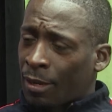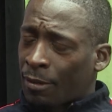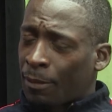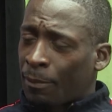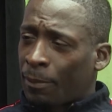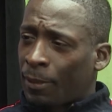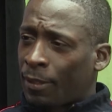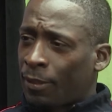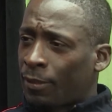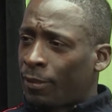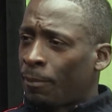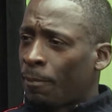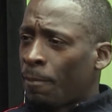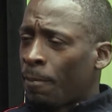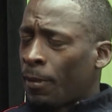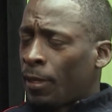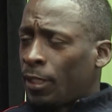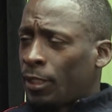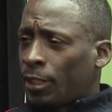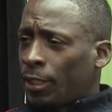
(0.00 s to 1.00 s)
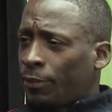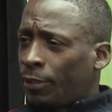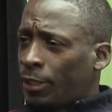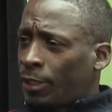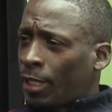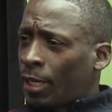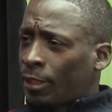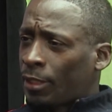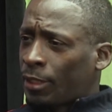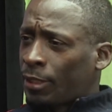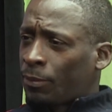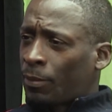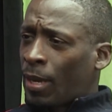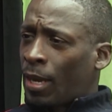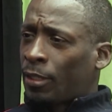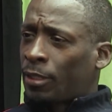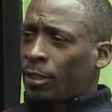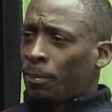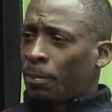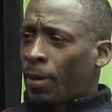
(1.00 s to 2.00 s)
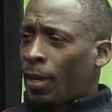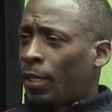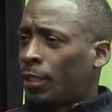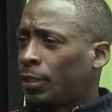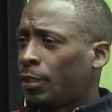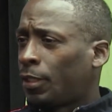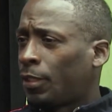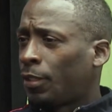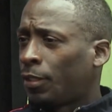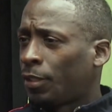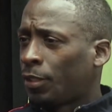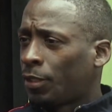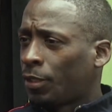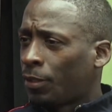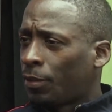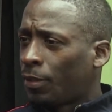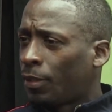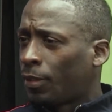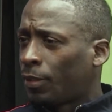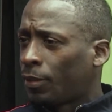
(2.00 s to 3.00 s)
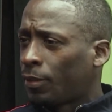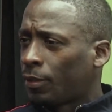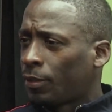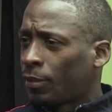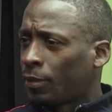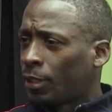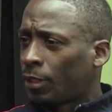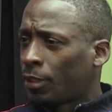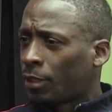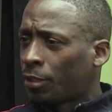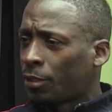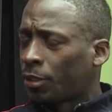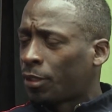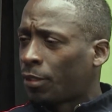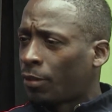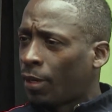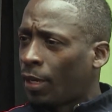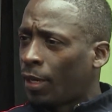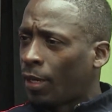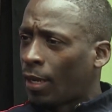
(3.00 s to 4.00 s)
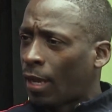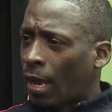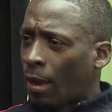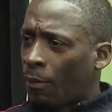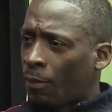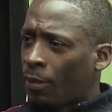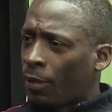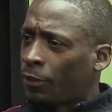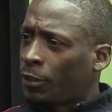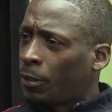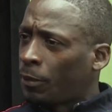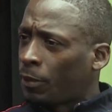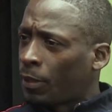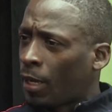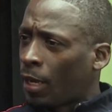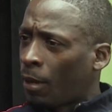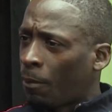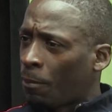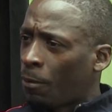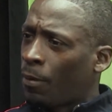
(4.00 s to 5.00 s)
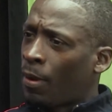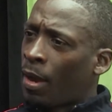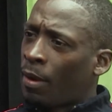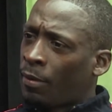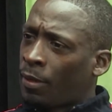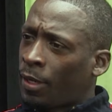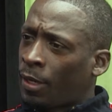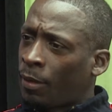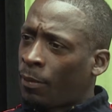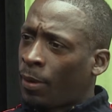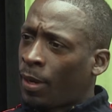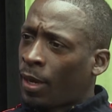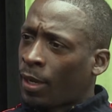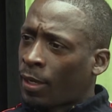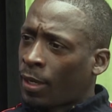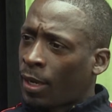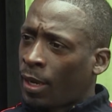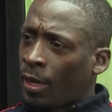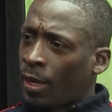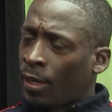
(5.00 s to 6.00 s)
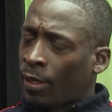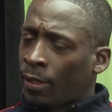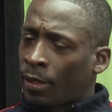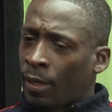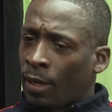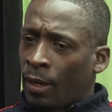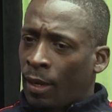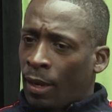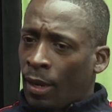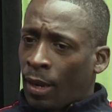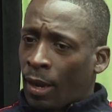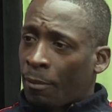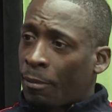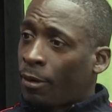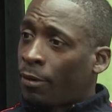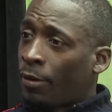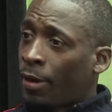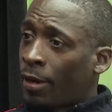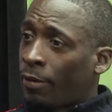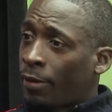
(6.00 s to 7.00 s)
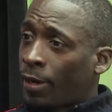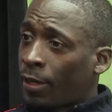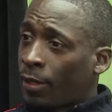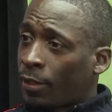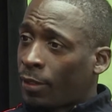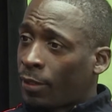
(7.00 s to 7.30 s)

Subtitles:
Beadle. She reached out and says, wow, Tobias, you're doing, this looks great. I would love to help you out in any way I can. I'm a grant writer.